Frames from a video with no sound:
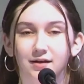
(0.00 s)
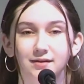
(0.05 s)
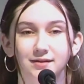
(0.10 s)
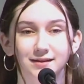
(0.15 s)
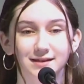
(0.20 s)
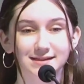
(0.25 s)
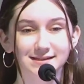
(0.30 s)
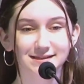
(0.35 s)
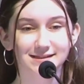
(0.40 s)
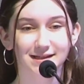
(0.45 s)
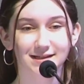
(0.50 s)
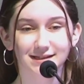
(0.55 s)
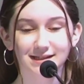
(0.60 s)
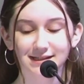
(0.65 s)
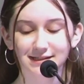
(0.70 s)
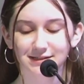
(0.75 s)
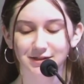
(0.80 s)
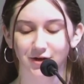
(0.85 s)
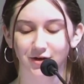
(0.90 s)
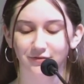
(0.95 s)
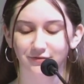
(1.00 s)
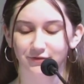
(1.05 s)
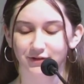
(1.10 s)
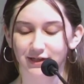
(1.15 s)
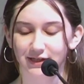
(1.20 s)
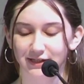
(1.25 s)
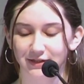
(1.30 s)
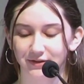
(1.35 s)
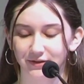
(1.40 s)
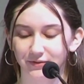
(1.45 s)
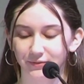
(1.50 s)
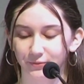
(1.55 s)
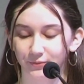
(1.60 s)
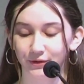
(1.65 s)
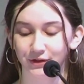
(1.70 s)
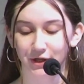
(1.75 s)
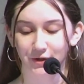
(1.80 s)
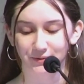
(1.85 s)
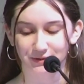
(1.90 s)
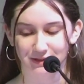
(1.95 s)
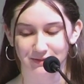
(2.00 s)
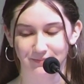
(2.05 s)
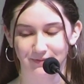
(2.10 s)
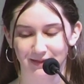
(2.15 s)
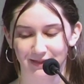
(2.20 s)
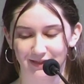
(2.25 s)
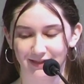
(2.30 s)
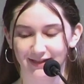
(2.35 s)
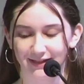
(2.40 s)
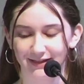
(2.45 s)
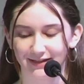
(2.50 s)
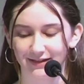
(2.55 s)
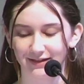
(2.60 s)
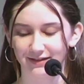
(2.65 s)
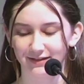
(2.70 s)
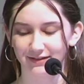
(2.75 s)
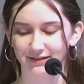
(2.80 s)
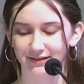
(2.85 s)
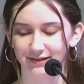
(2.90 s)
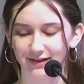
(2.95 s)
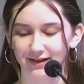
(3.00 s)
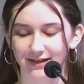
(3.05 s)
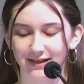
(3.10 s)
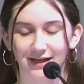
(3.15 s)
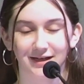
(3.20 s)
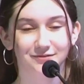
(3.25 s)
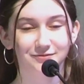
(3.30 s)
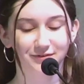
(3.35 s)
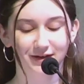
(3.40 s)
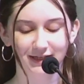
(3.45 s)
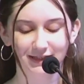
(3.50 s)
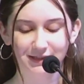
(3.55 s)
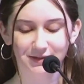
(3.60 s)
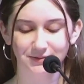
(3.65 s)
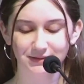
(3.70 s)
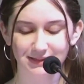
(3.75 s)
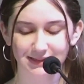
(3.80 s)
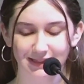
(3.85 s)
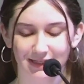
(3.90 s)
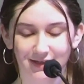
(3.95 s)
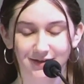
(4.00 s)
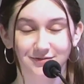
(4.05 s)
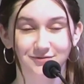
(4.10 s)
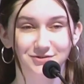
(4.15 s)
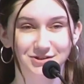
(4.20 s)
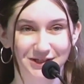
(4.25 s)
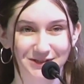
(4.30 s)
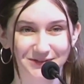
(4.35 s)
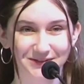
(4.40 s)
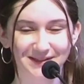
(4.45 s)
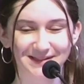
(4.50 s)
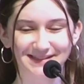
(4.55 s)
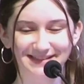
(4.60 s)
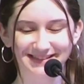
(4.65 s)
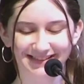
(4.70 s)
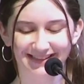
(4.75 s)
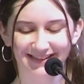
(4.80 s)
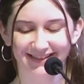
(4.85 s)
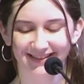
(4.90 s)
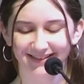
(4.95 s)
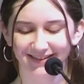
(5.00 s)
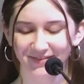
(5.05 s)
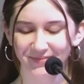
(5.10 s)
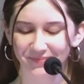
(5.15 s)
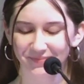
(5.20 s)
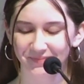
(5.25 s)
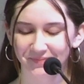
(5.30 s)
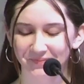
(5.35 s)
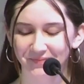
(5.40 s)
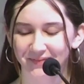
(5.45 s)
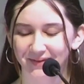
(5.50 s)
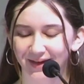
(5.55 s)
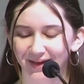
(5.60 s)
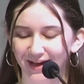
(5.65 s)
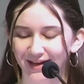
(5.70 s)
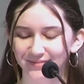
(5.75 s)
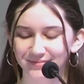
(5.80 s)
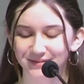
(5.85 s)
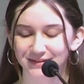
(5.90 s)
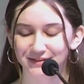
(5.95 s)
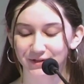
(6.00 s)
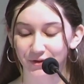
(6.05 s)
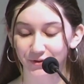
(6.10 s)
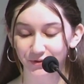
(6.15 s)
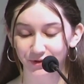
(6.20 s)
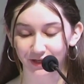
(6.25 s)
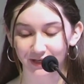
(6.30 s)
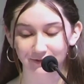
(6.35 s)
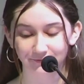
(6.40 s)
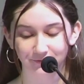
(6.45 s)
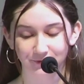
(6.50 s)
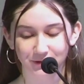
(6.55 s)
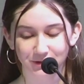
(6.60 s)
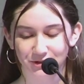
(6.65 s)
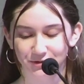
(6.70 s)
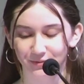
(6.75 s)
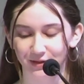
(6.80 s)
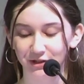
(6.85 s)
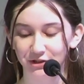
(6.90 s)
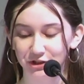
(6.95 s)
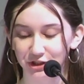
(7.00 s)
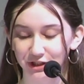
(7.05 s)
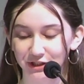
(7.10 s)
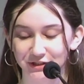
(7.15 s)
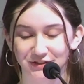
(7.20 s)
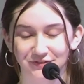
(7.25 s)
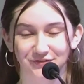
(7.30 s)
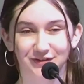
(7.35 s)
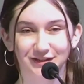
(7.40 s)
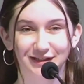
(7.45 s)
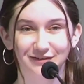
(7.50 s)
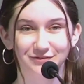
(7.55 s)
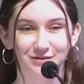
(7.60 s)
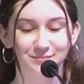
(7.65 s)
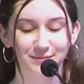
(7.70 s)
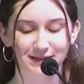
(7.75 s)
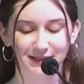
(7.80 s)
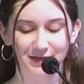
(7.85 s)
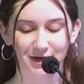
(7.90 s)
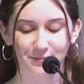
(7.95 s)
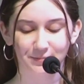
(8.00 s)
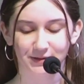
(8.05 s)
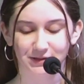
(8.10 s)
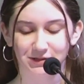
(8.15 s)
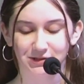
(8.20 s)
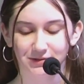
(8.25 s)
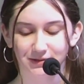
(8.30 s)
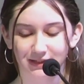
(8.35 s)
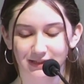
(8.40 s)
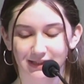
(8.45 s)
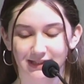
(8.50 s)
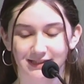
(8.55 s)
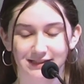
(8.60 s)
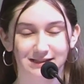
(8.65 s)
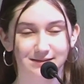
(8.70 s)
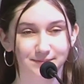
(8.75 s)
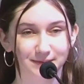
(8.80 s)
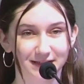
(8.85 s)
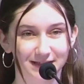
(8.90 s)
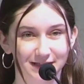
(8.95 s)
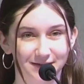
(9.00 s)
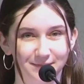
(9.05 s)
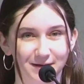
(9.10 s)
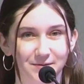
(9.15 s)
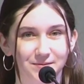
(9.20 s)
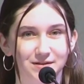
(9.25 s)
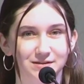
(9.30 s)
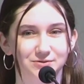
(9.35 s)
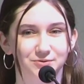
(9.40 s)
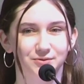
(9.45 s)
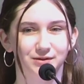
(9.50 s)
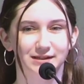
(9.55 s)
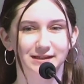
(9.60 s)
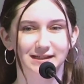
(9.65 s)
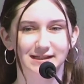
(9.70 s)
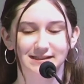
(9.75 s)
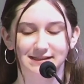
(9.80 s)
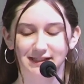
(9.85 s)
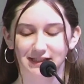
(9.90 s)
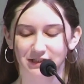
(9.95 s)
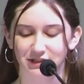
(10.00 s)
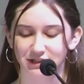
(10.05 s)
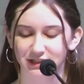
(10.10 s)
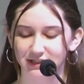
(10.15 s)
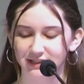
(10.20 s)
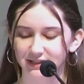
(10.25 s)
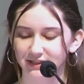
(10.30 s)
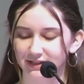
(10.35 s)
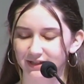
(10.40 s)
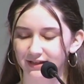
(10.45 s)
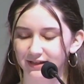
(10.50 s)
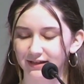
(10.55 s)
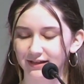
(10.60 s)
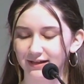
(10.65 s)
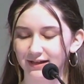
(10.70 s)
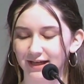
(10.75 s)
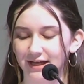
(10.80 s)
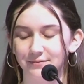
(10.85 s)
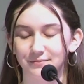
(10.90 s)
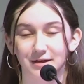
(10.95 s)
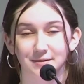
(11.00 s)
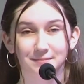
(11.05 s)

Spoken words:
This Sunday's offering will go to Period, and I invite you to give generously. I am so grateful to our church for giving me the opportunity to speak about this organization and my